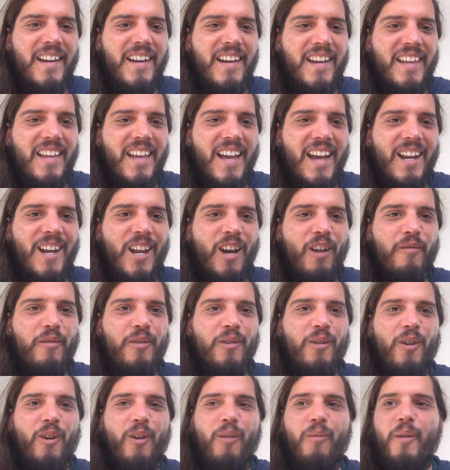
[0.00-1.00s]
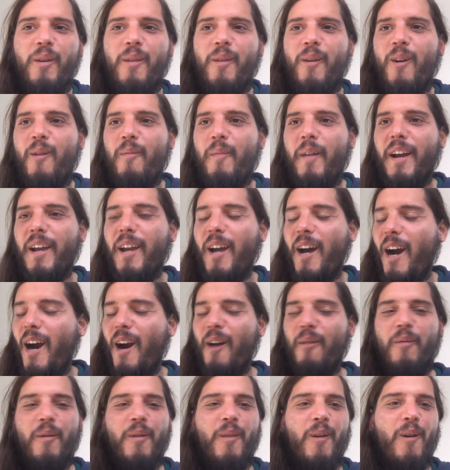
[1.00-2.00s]
I love you all with all my
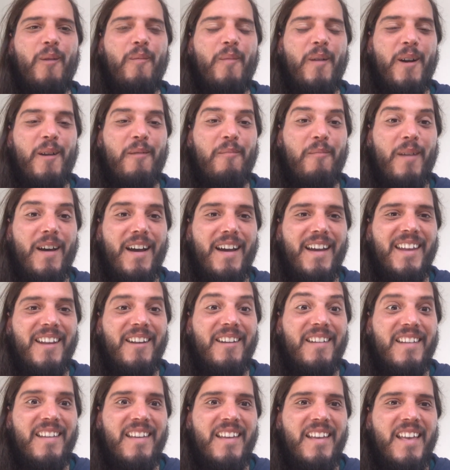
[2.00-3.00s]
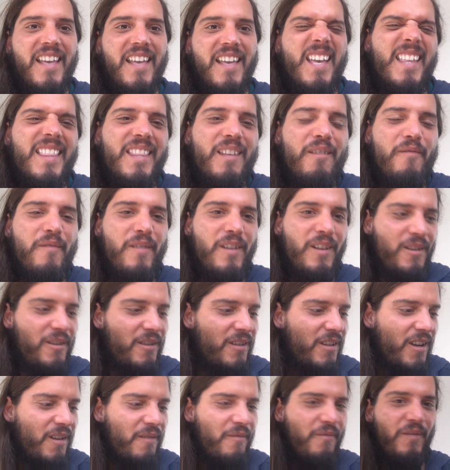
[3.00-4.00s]
heart, with all my might. The
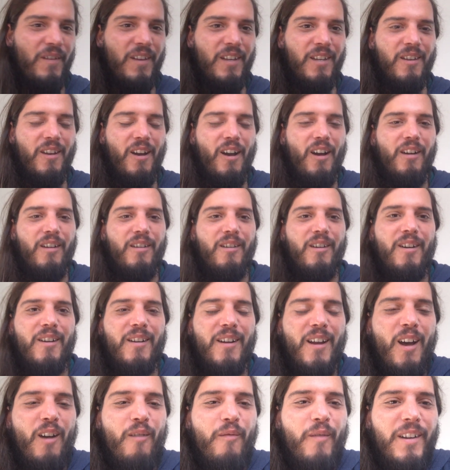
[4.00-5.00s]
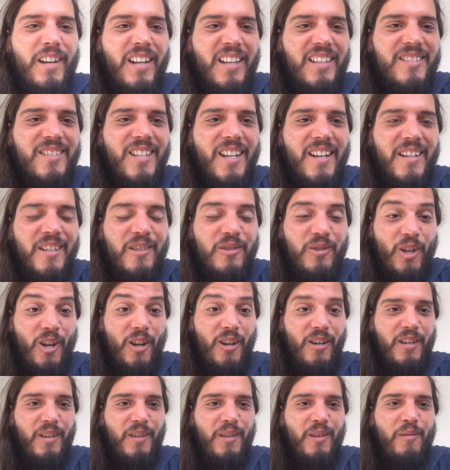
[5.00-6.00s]
video got, feed got cut off when I started
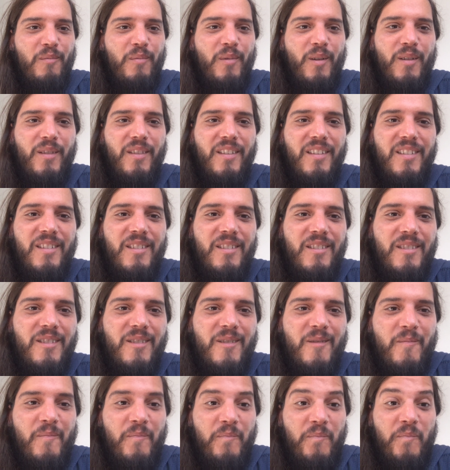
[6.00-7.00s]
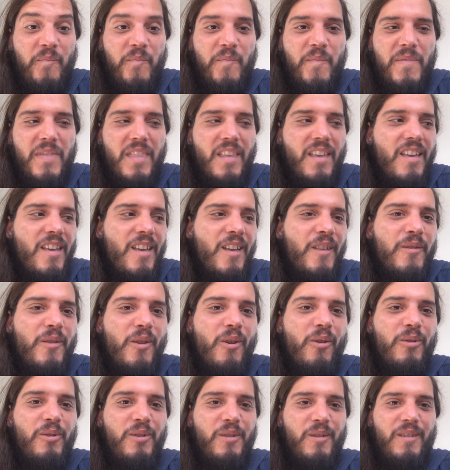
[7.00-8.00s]
talking about this
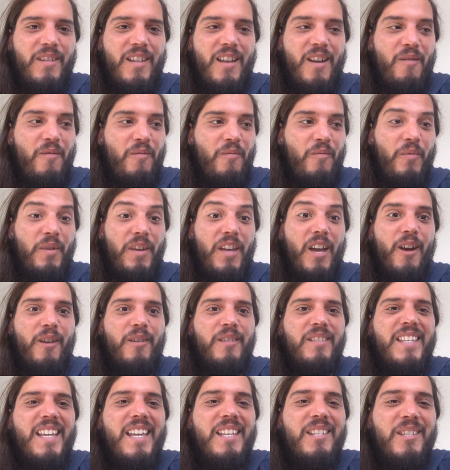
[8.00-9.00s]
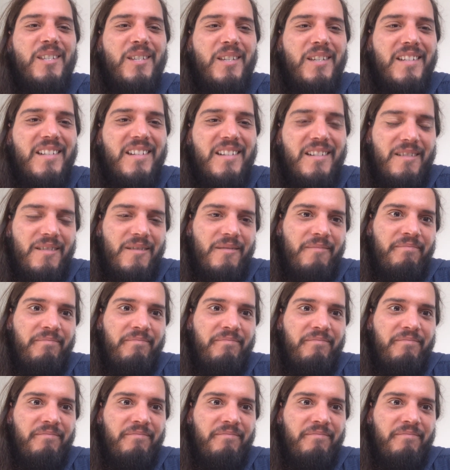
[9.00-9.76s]
notion that we are sentient,